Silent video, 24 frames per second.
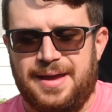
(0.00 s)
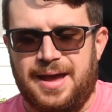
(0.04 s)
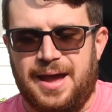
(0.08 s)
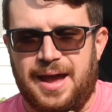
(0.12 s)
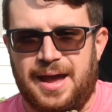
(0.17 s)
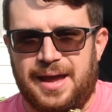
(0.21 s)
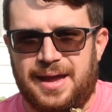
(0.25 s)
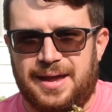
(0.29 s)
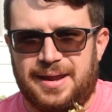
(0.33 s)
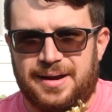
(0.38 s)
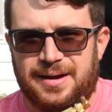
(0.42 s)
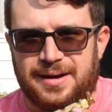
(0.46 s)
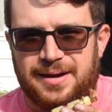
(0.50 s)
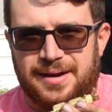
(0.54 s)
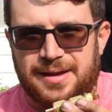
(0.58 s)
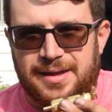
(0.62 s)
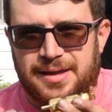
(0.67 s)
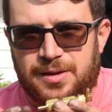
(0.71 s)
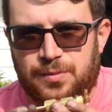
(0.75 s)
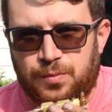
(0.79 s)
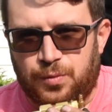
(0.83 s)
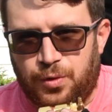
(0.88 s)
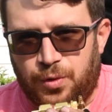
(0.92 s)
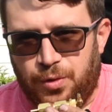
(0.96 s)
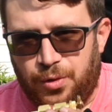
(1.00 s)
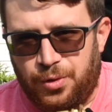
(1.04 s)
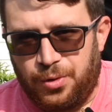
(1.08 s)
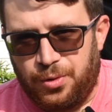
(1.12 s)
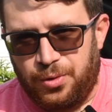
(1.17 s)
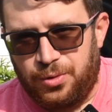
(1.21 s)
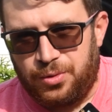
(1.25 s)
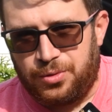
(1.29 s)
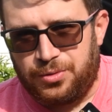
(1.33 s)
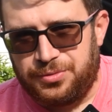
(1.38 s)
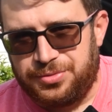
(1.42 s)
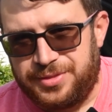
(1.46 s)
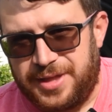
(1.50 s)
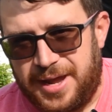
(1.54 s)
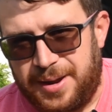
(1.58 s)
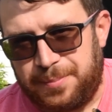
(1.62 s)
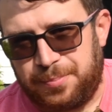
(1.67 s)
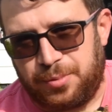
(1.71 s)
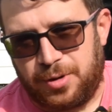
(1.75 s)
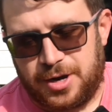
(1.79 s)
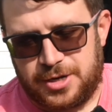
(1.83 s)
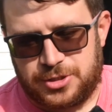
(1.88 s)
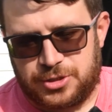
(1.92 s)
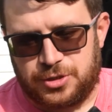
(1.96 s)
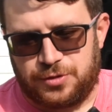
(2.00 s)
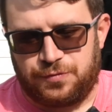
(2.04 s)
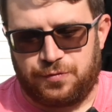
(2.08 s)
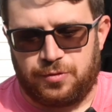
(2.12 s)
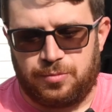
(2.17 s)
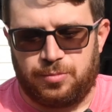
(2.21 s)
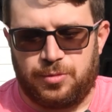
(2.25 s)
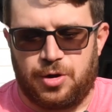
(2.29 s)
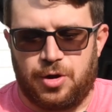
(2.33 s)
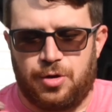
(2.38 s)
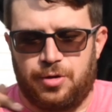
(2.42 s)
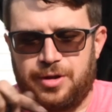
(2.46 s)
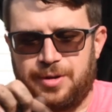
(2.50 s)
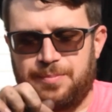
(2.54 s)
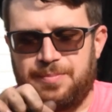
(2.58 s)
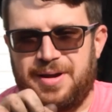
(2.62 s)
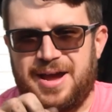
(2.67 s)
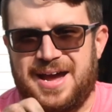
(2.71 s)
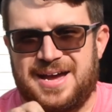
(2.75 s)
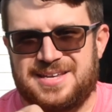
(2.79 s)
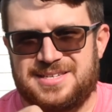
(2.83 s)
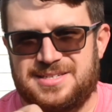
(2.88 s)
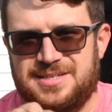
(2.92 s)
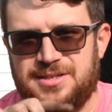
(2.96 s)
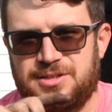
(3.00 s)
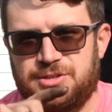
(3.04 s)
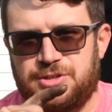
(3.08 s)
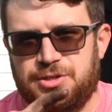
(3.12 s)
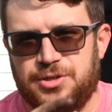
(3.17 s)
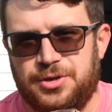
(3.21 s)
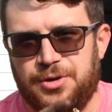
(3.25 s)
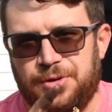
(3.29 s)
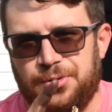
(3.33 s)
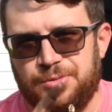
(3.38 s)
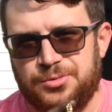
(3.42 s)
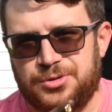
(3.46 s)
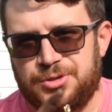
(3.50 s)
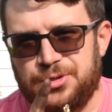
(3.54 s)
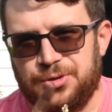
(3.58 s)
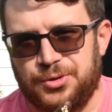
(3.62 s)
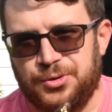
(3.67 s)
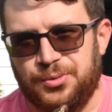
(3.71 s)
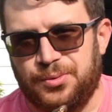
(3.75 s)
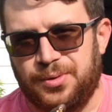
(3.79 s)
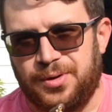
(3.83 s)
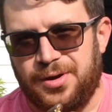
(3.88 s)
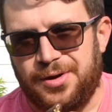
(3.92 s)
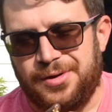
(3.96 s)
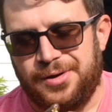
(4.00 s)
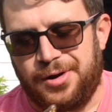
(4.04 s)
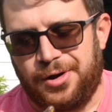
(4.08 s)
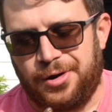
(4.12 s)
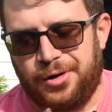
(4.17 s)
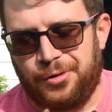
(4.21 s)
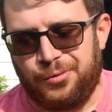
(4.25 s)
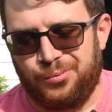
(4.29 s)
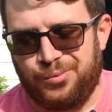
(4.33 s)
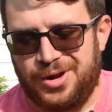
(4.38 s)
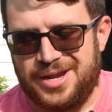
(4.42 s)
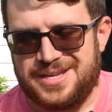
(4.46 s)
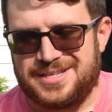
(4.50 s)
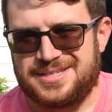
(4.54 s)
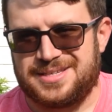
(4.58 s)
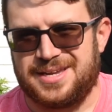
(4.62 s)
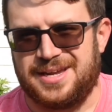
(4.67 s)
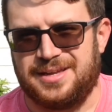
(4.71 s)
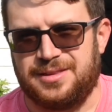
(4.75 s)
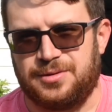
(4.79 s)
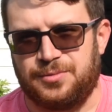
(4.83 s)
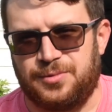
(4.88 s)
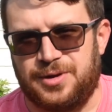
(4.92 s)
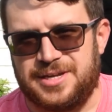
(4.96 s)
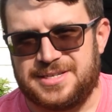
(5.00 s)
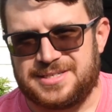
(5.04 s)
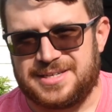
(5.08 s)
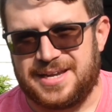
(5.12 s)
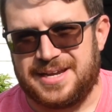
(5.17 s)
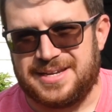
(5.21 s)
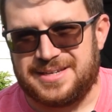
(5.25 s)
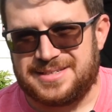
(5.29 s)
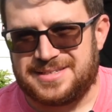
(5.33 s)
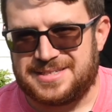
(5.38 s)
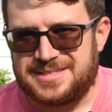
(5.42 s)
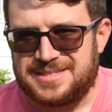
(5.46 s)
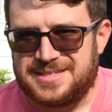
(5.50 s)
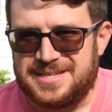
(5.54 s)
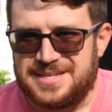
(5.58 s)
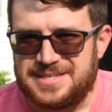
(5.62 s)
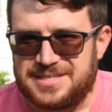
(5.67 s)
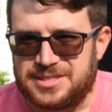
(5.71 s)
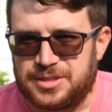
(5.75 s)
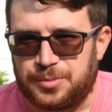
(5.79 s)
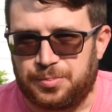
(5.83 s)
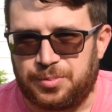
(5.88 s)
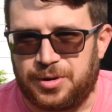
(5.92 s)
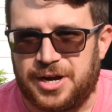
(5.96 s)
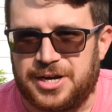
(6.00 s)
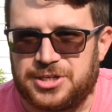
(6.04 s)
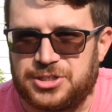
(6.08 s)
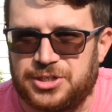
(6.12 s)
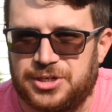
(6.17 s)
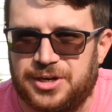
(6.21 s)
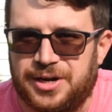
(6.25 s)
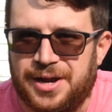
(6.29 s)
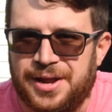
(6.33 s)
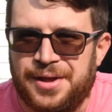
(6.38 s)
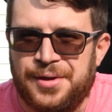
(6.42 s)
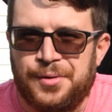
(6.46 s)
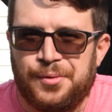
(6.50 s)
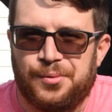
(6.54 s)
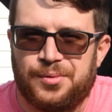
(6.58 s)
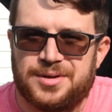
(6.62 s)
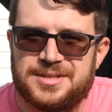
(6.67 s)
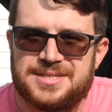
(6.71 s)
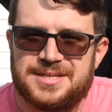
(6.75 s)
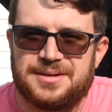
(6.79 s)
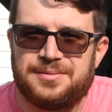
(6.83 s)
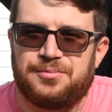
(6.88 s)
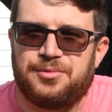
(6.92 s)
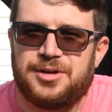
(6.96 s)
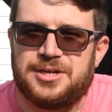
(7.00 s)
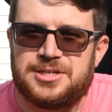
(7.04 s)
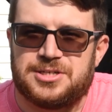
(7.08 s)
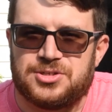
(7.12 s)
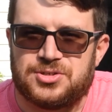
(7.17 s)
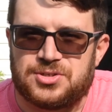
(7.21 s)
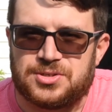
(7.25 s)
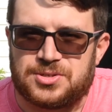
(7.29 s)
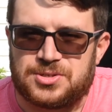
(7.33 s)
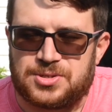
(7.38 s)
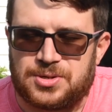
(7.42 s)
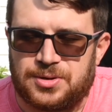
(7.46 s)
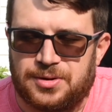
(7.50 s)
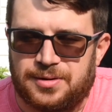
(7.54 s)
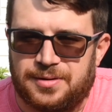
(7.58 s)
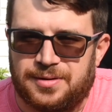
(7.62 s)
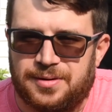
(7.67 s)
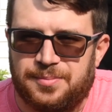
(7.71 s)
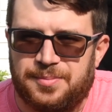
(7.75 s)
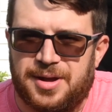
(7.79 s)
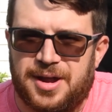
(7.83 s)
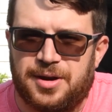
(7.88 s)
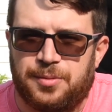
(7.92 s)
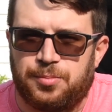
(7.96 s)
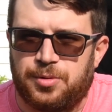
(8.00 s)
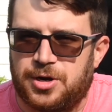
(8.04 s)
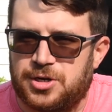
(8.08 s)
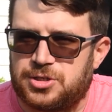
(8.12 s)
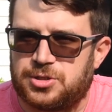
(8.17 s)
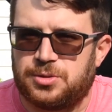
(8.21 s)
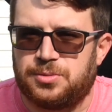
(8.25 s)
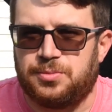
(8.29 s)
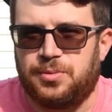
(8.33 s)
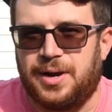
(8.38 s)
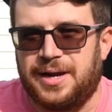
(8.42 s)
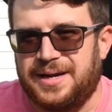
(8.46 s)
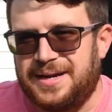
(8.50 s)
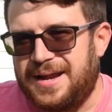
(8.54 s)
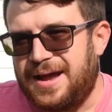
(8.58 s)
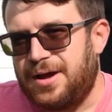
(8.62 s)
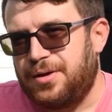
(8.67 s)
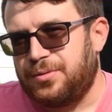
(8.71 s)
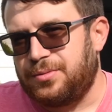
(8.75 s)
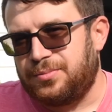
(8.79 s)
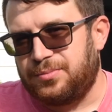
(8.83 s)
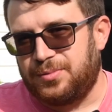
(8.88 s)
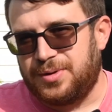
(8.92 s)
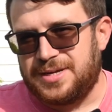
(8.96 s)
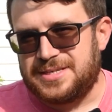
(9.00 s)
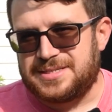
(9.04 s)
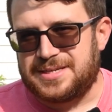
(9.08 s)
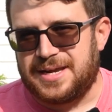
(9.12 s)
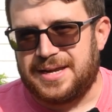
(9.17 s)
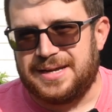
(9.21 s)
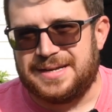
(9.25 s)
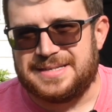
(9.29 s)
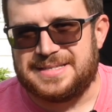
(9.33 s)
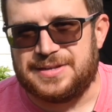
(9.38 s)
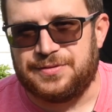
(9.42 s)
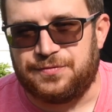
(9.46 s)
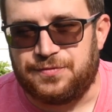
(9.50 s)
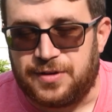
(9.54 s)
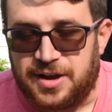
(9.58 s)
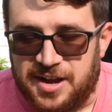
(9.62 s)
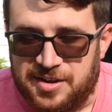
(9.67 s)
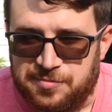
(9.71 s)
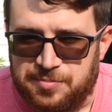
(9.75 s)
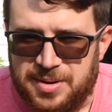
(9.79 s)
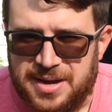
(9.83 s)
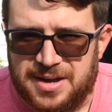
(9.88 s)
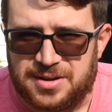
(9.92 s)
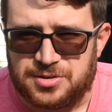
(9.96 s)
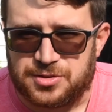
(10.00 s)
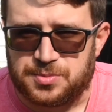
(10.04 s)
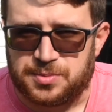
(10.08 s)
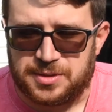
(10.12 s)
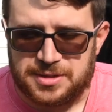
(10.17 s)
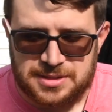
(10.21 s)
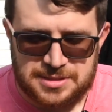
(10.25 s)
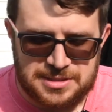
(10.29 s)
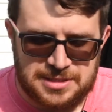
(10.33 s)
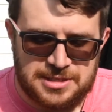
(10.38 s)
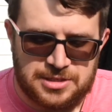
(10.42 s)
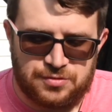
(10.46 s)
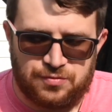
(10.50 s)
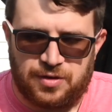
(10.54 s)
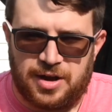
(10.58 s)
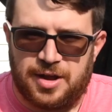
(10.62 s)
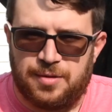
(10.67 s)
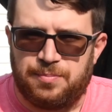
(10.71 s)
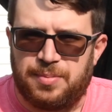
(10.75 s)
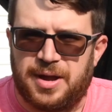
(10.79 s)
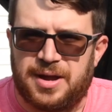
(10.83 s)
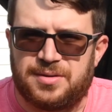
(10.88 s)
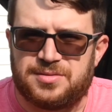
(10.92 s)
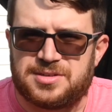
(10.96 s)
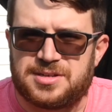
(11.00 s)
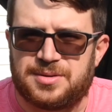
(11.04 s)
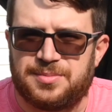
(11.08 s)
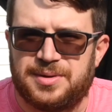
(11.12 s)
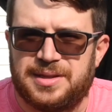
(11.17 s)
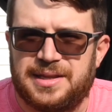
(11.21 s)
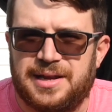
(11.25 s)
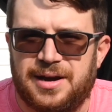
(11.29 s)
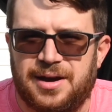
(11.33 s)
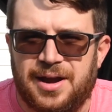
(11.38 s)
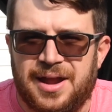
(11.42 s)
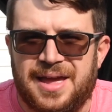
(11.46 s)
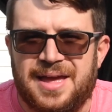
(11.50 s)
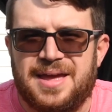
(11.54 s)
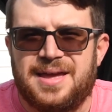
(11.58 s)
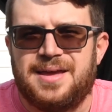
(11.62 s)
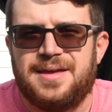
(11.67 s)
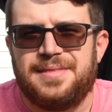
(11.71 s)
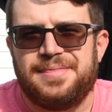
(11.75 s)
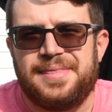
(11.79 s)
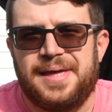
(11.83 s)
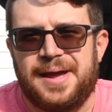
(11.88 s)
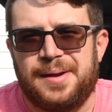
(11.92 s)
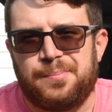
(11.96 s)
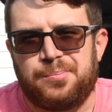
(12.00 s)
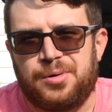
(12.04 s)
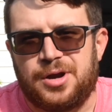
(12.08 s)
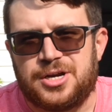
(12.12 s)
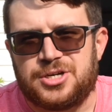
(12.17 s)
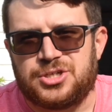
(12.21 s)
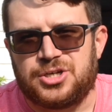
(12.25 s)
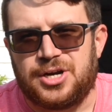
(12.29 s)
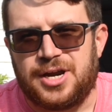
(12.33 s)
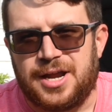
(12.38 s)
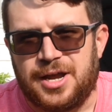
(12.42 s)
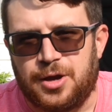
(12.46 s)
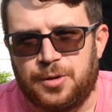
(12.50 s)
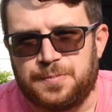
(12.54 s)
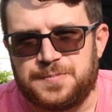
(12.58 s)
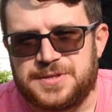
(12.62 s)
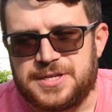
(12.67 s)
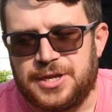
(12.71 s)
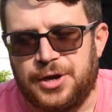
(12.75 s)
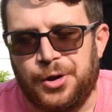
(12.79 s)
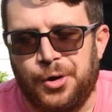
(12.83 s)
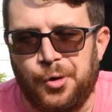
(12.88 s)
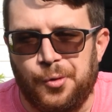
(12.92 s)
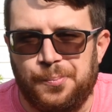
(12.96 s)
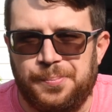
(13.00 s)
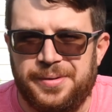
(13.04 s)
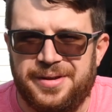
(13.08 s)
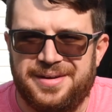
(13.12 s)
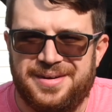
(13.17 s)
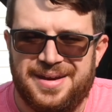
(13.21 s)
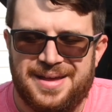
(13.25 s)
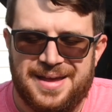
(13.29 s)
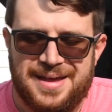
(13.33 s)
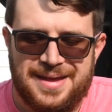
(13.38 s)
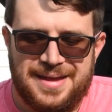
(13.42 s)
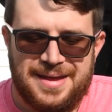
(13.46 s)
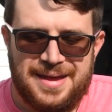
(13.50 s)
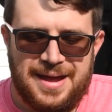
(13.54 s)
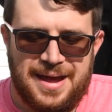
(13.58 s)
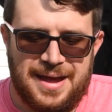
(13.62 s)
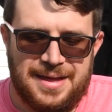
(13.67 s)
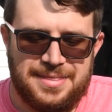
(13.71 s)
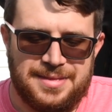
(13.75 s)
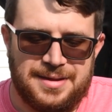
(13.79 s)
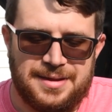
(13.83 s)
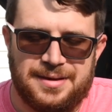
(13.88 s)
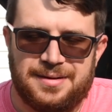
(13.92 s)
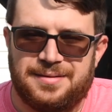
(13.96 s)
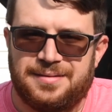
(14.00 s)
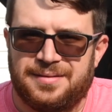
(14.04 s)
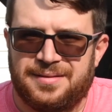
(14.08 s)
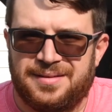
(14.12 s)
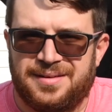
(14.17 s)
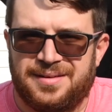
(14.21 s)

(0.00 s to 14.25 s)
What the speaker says: and it will hold that pressure from going past it to go to our wastegate. The wastegate sees the pressure once it reaches a certain amount of pressure. Right now, wastegate is at 5 pounds. When it sees 5 pounds come in there, that pressure helps it open, and then